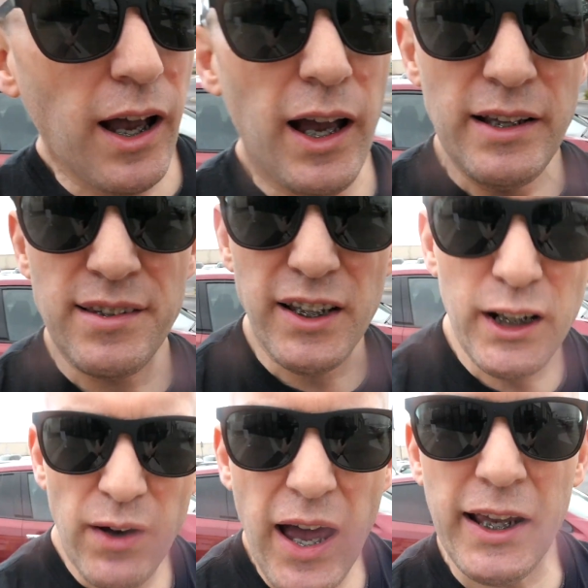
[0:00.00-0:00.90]
instead
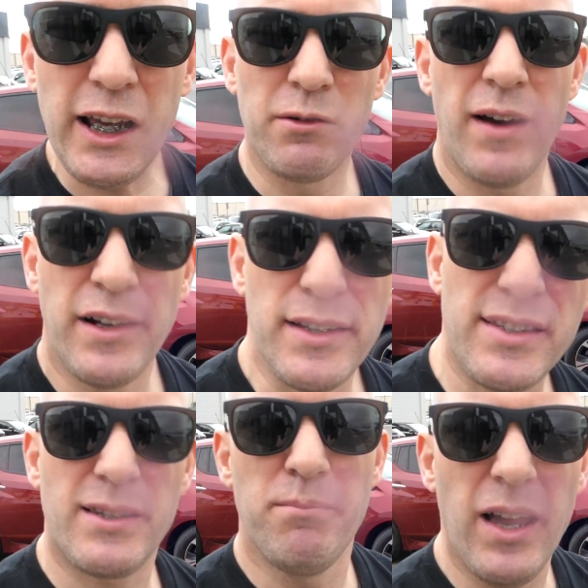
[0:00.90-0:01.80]
of hanging around a
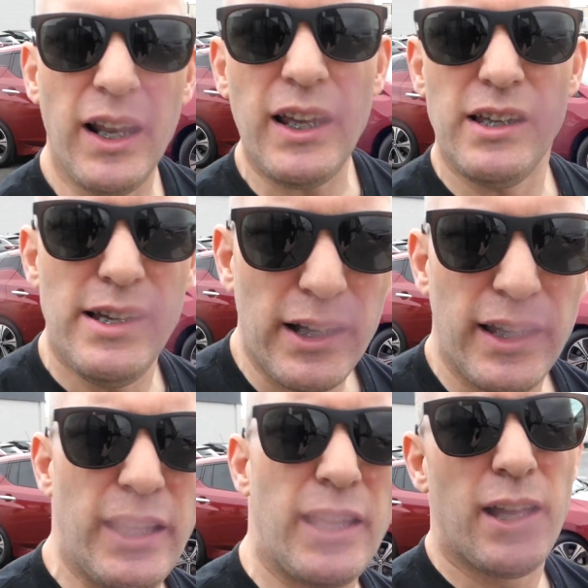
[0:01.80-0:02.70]
smelly,
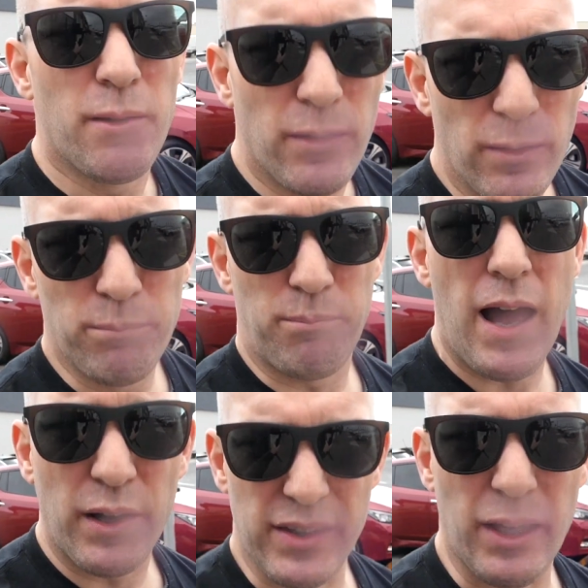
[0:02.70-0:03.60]
yucky
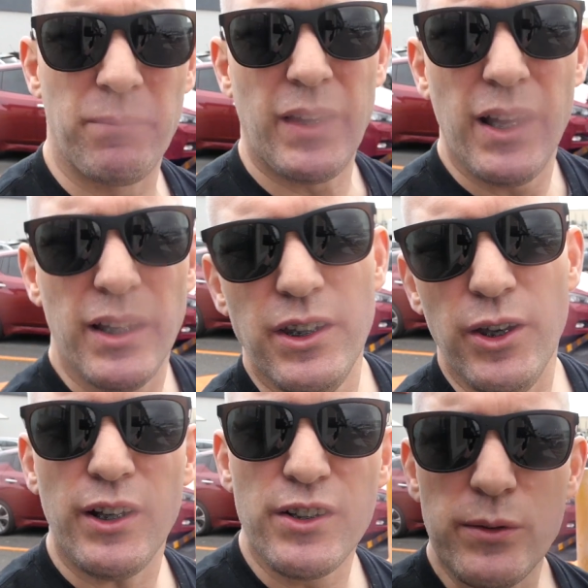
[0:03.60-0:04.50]
Bowser,
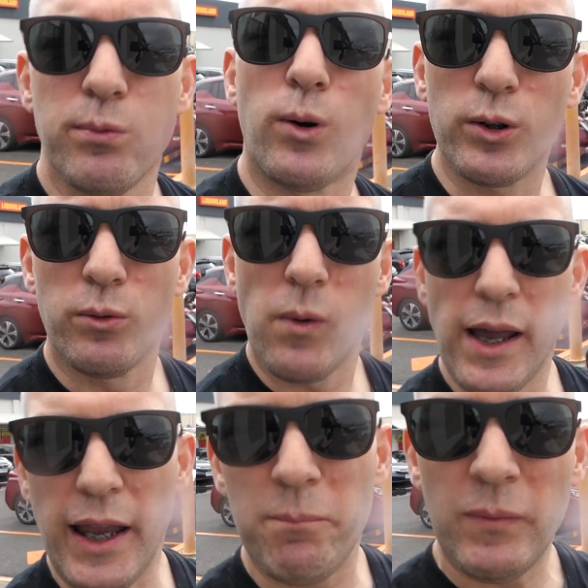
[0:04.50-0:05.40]
you can just walk
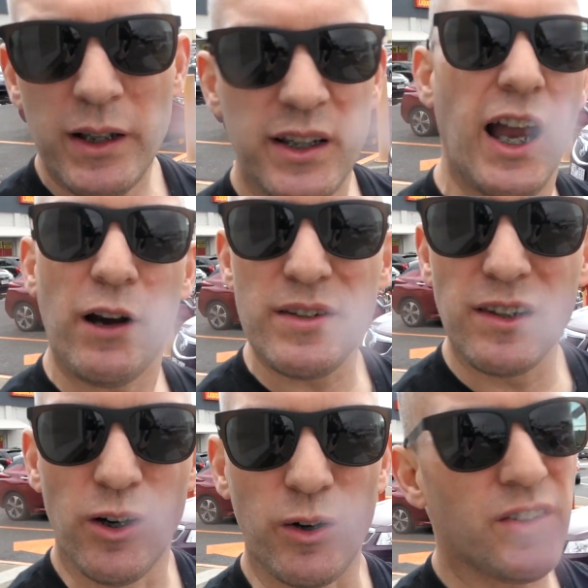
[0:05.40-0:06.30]
away. The car is
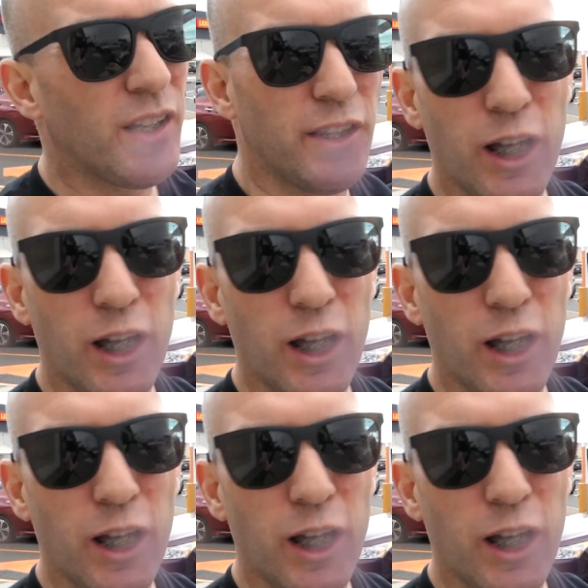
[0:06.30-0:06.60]
locked.